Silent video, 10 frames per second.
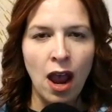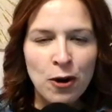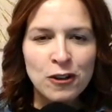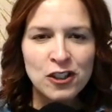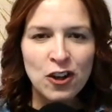
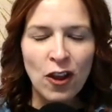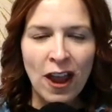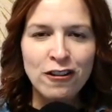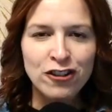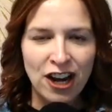personal
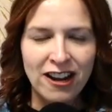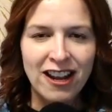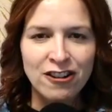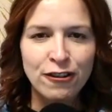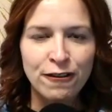energetic
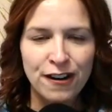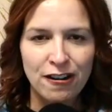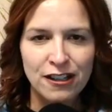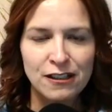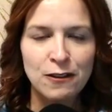
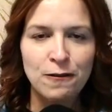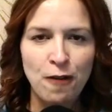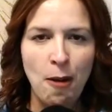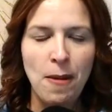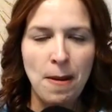interference
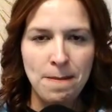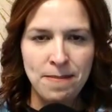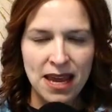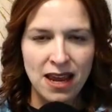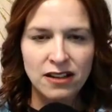from
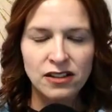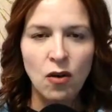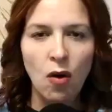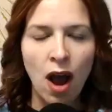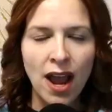me.
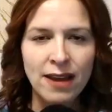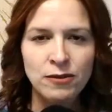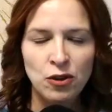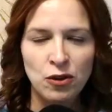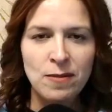So I
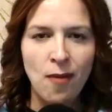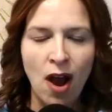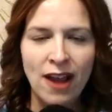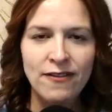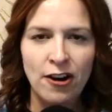am doing
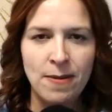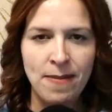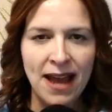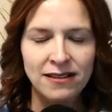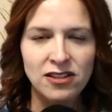my very
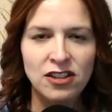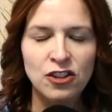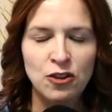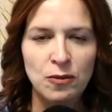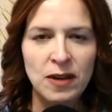best
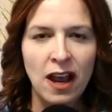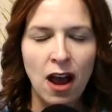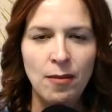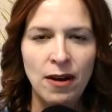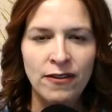to
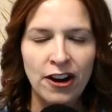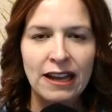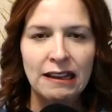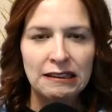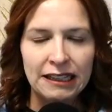become a very
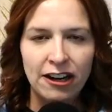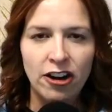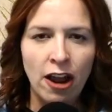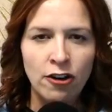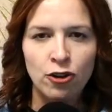
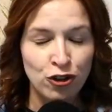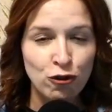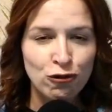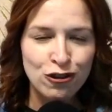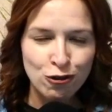clear and
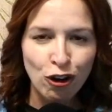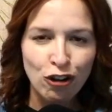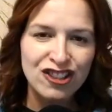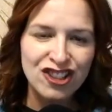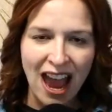
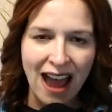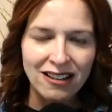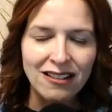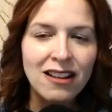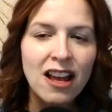neutral
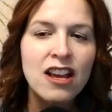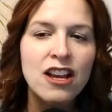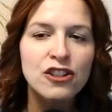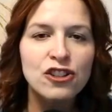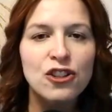channel
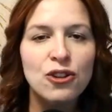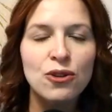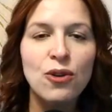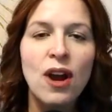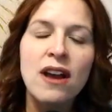
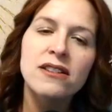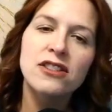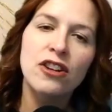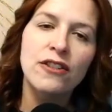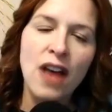to
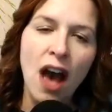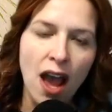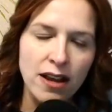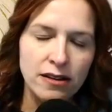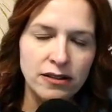serve the
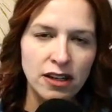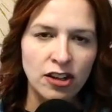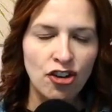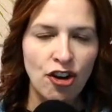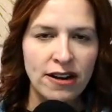highest
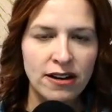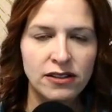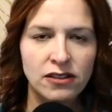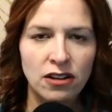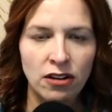and
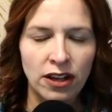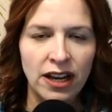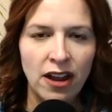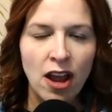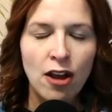greatest
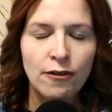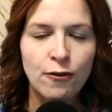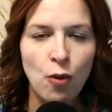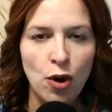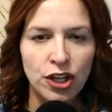good
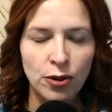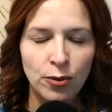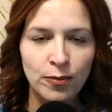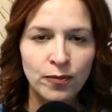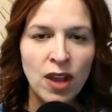for
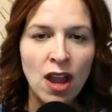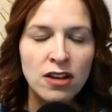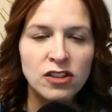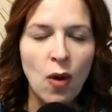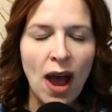you.
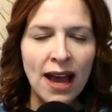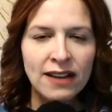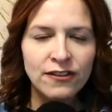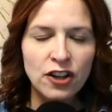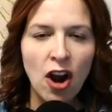So
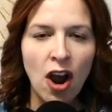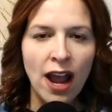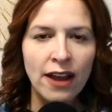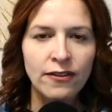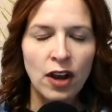after
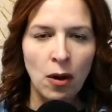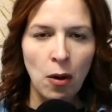I've